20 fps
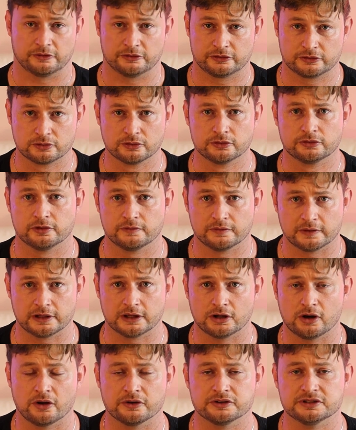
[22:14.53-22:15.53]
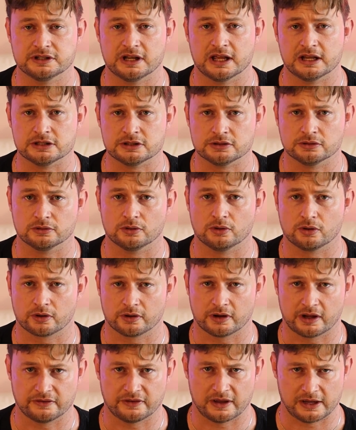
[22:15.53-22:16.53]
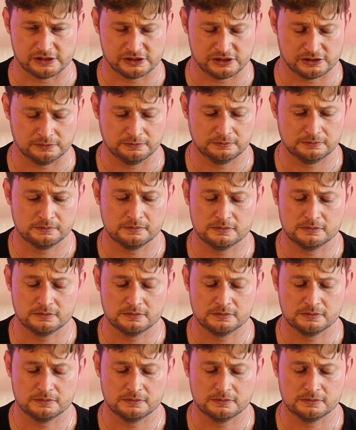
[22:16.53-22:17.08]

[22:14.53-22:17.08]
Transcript: exclusively continental organisation,